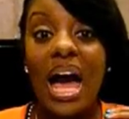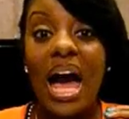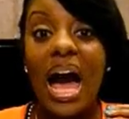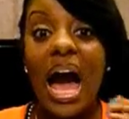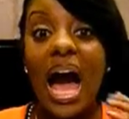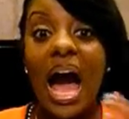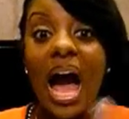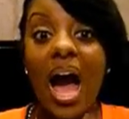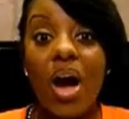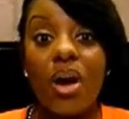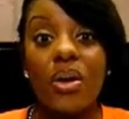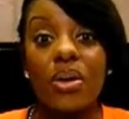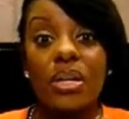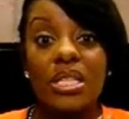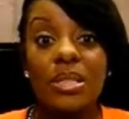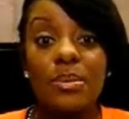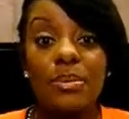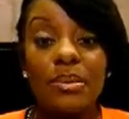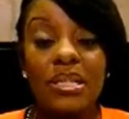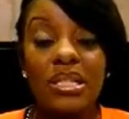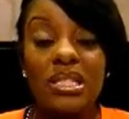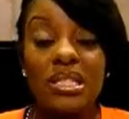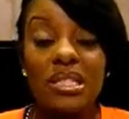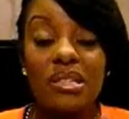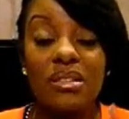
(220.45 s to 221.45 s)
how
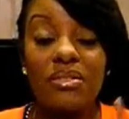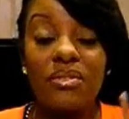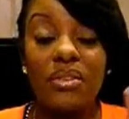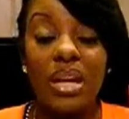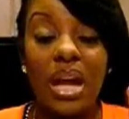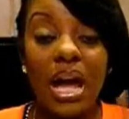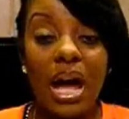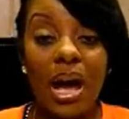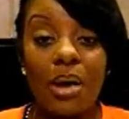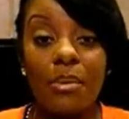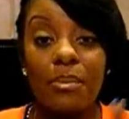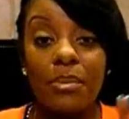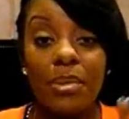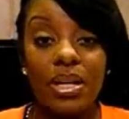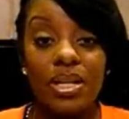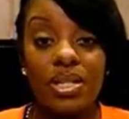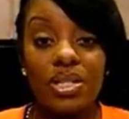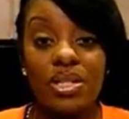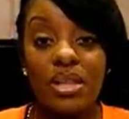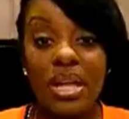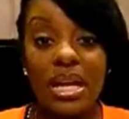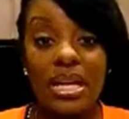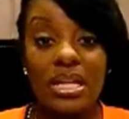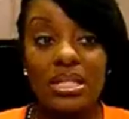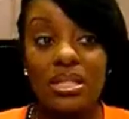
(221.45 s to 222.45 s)
expensive and how much
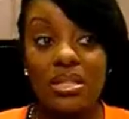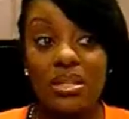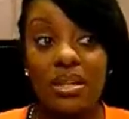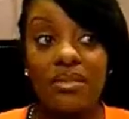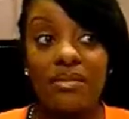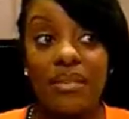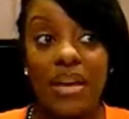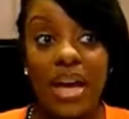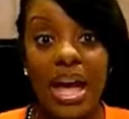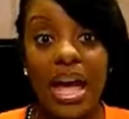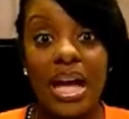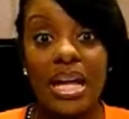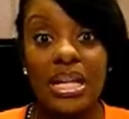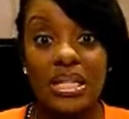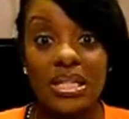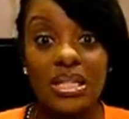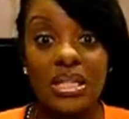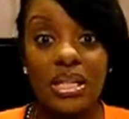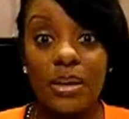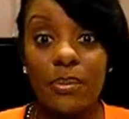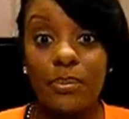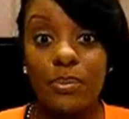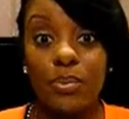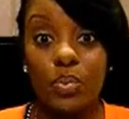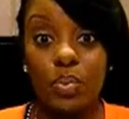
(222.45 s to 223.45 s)
that stuff adds
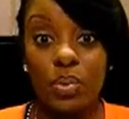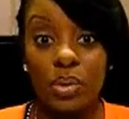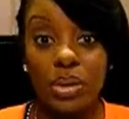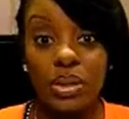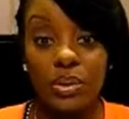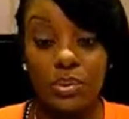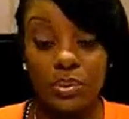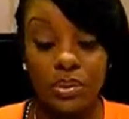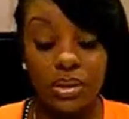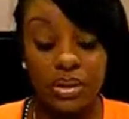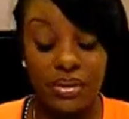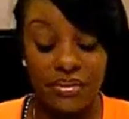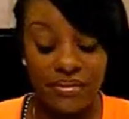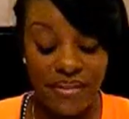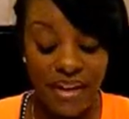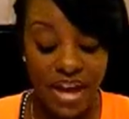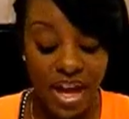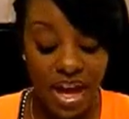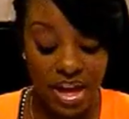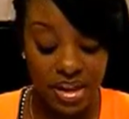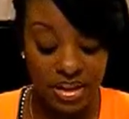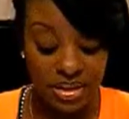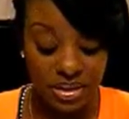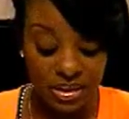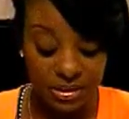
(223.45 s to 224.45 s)
up really, really
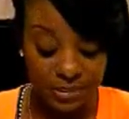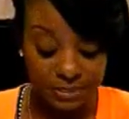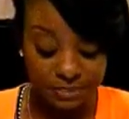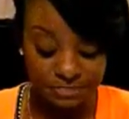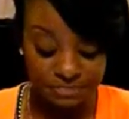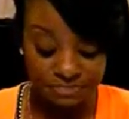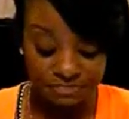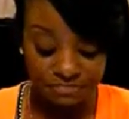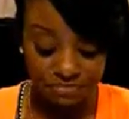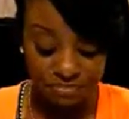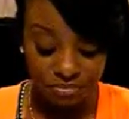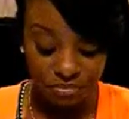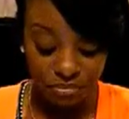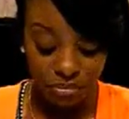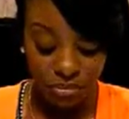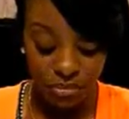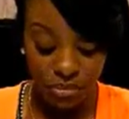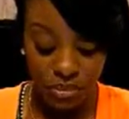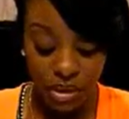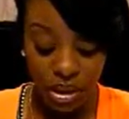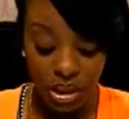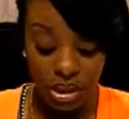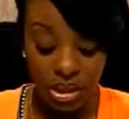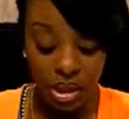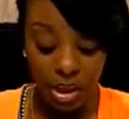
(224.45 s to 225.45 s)
fast.
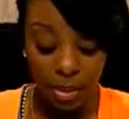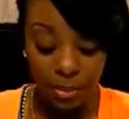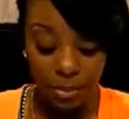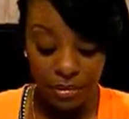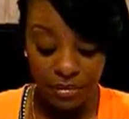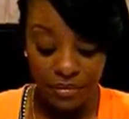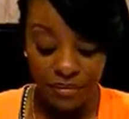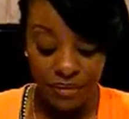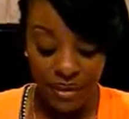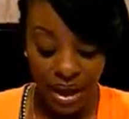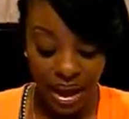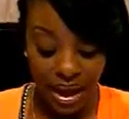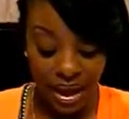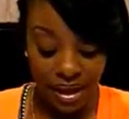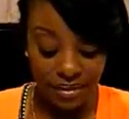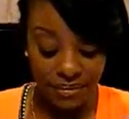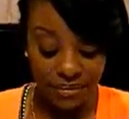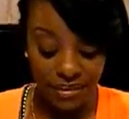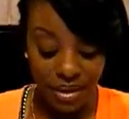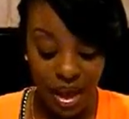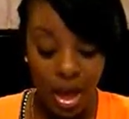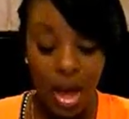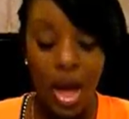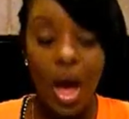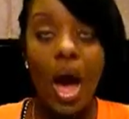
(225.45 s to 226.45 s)
Number 5,
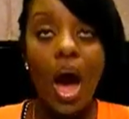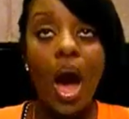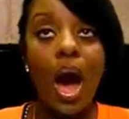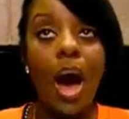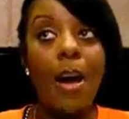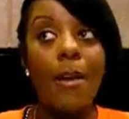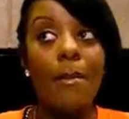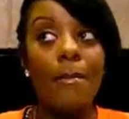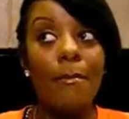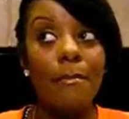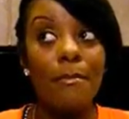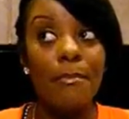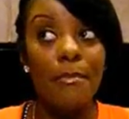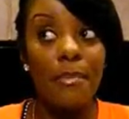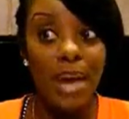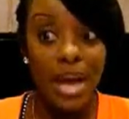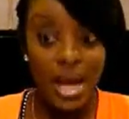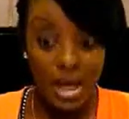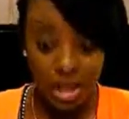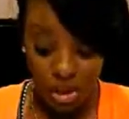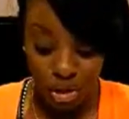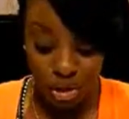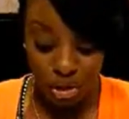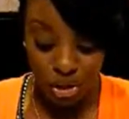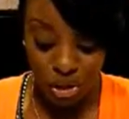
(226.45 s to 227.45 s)

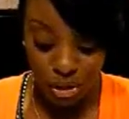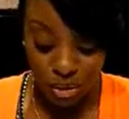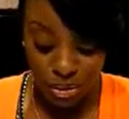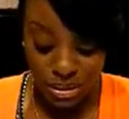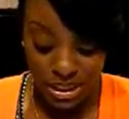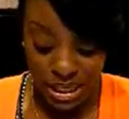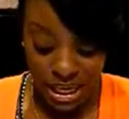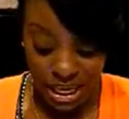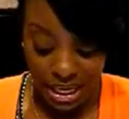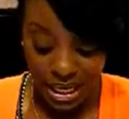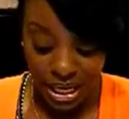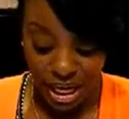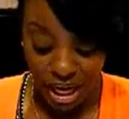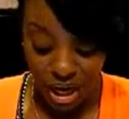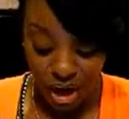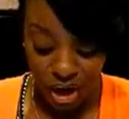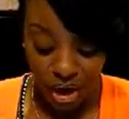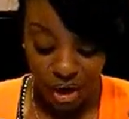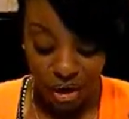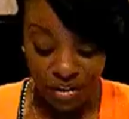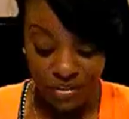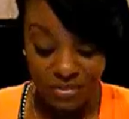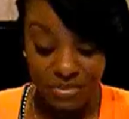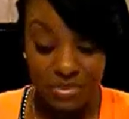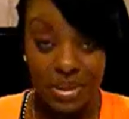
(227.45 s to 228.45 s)
make sure you take care
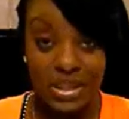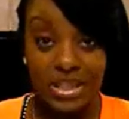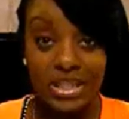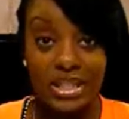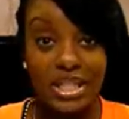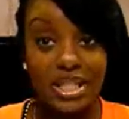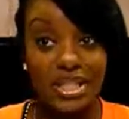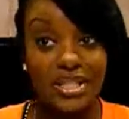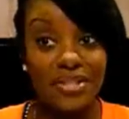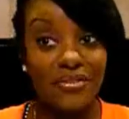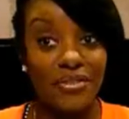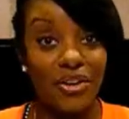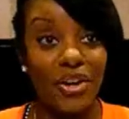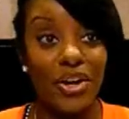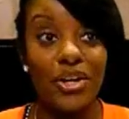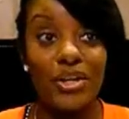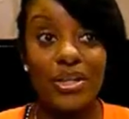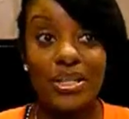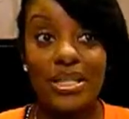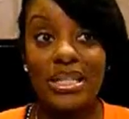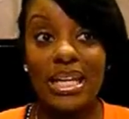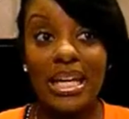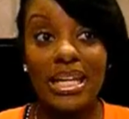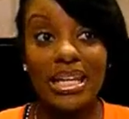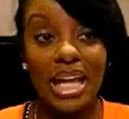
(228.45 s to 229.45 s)
of business
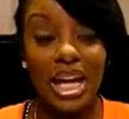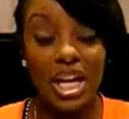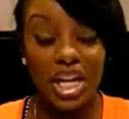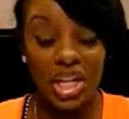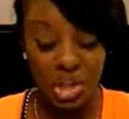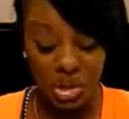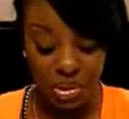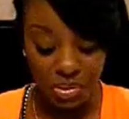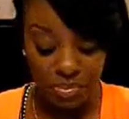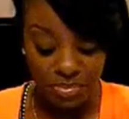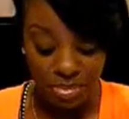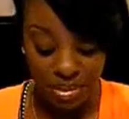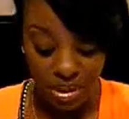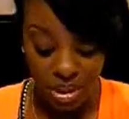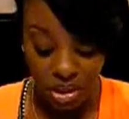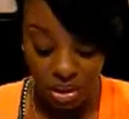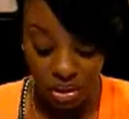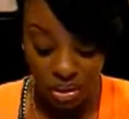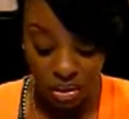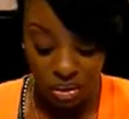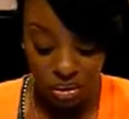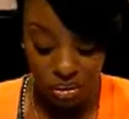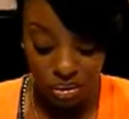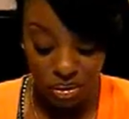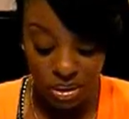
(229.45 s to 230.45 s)
first. Say like your
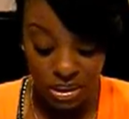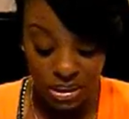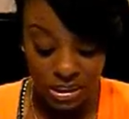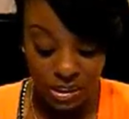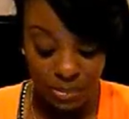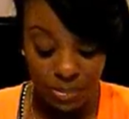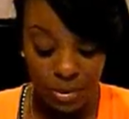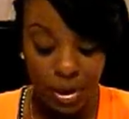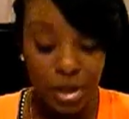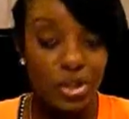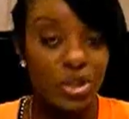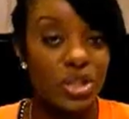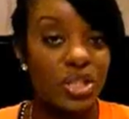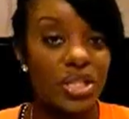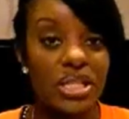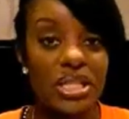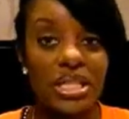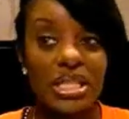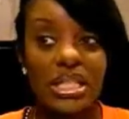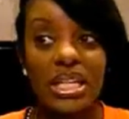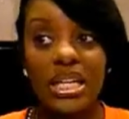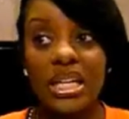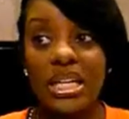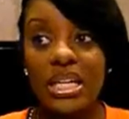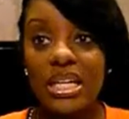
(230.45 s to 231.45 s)
bills,
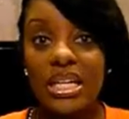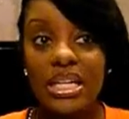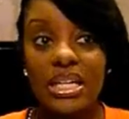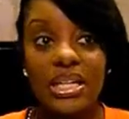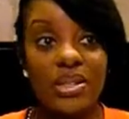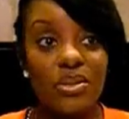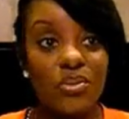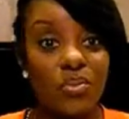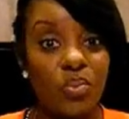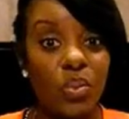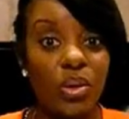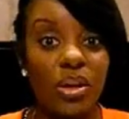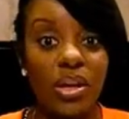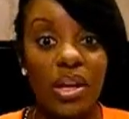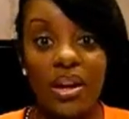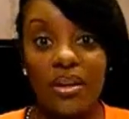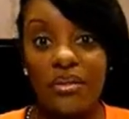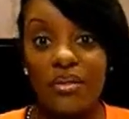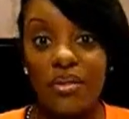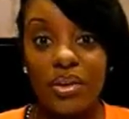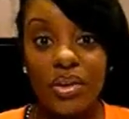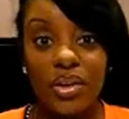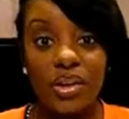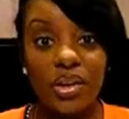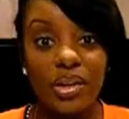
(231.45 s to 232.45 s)
emergency,
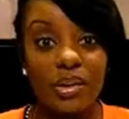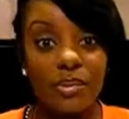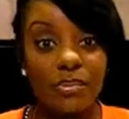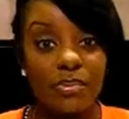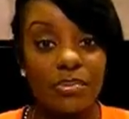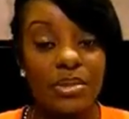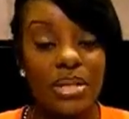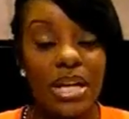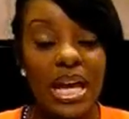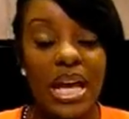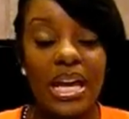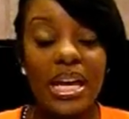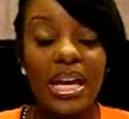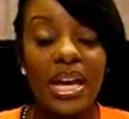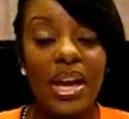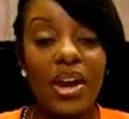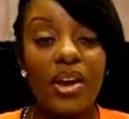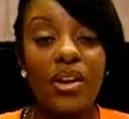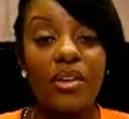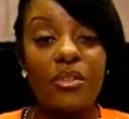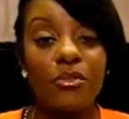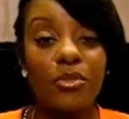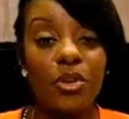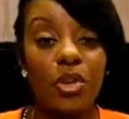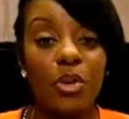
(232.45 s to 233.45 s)
whatever. Take
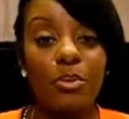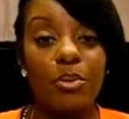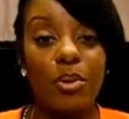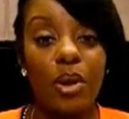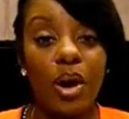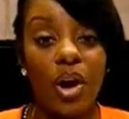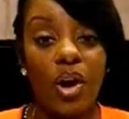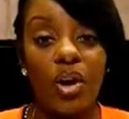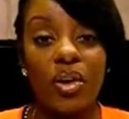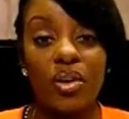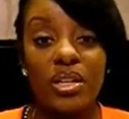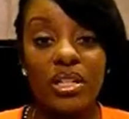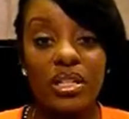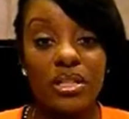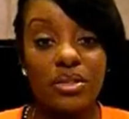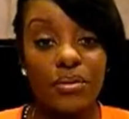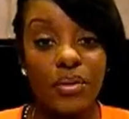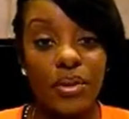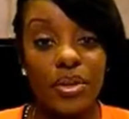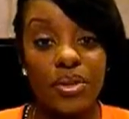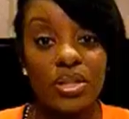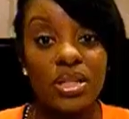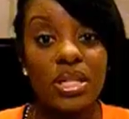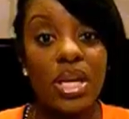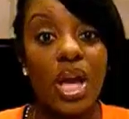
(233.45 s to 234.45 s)
care of your priorities
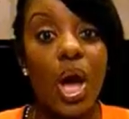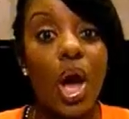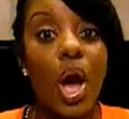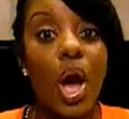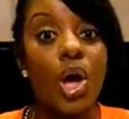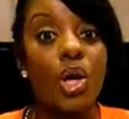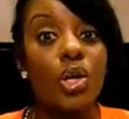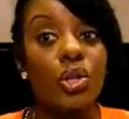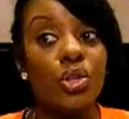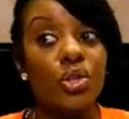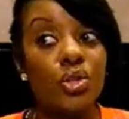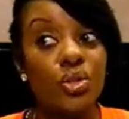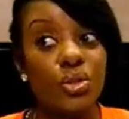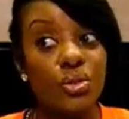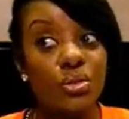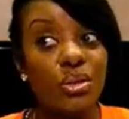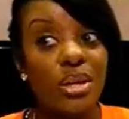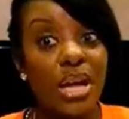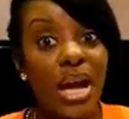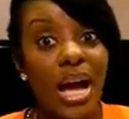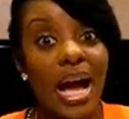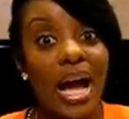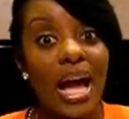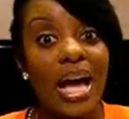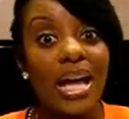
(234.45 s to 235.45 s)
first. Do
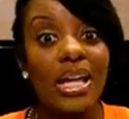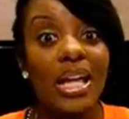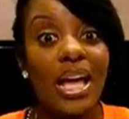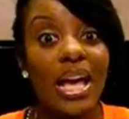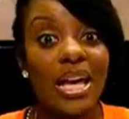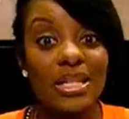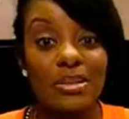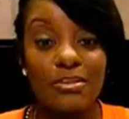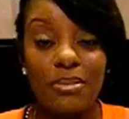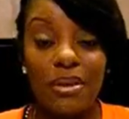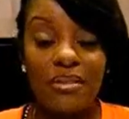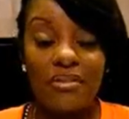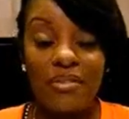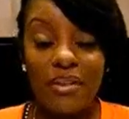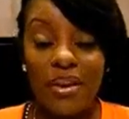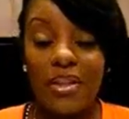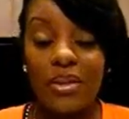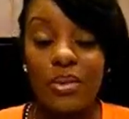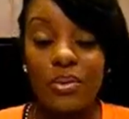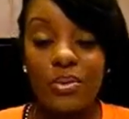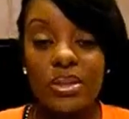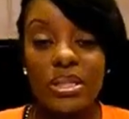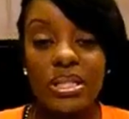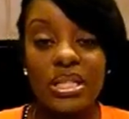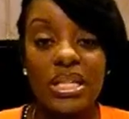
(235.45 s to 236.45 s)
not, as my father
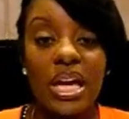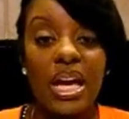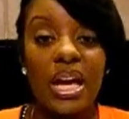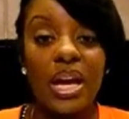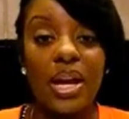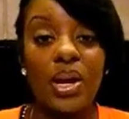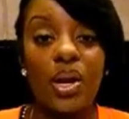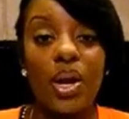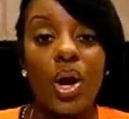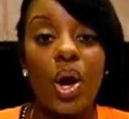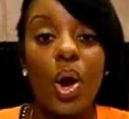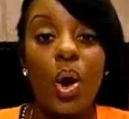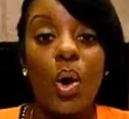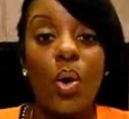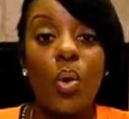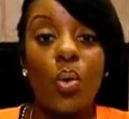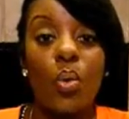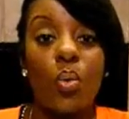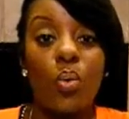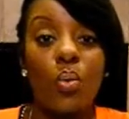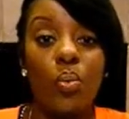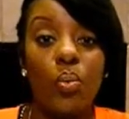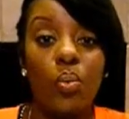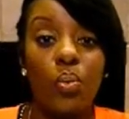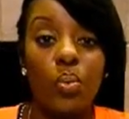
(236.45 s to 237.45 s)
would say,
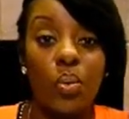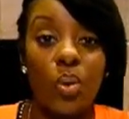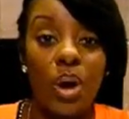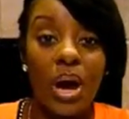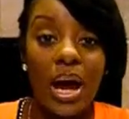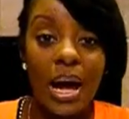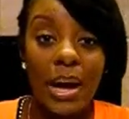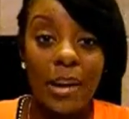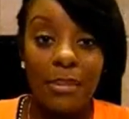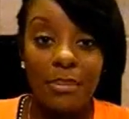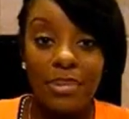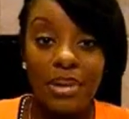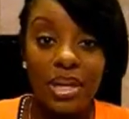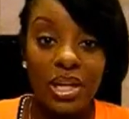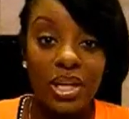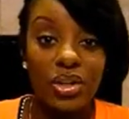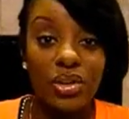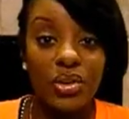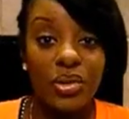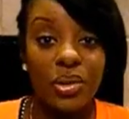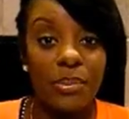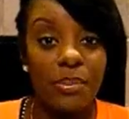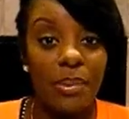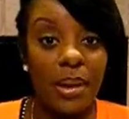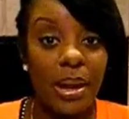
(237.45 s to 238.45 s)
rob
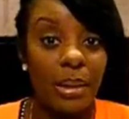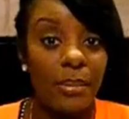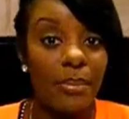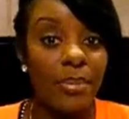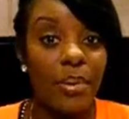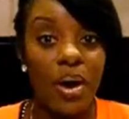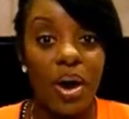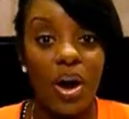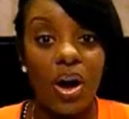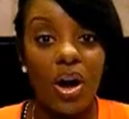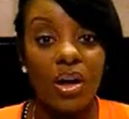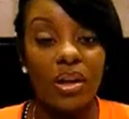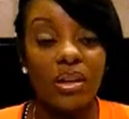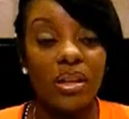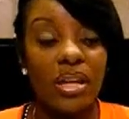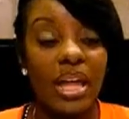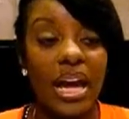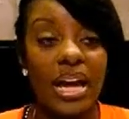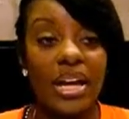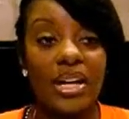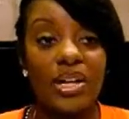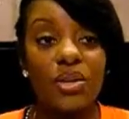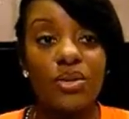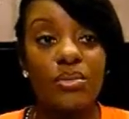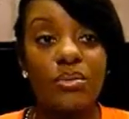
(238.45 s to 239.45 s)
Peter to pay Paul.
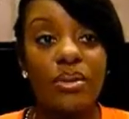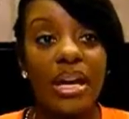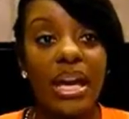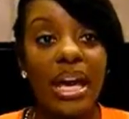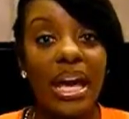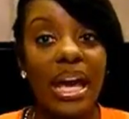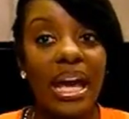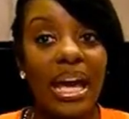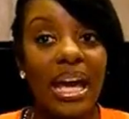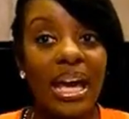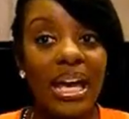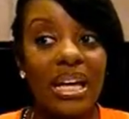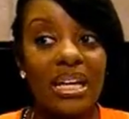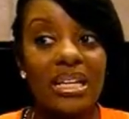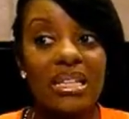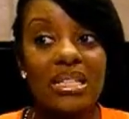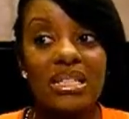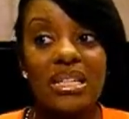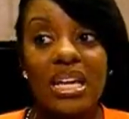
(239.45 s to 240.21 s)
Like, you can't